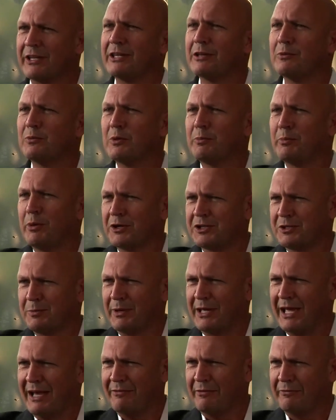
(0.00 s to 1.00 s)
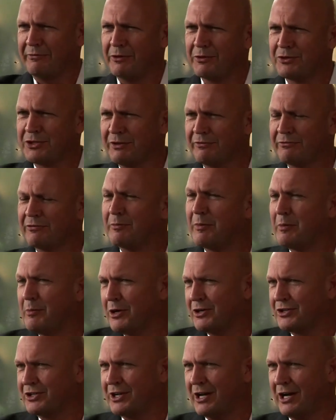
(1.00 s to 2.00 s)
and that will possibly have a future from
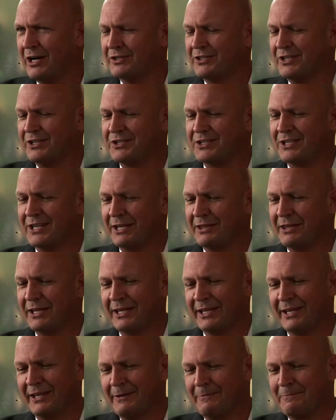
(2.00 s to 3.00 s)
emergent artists. And I think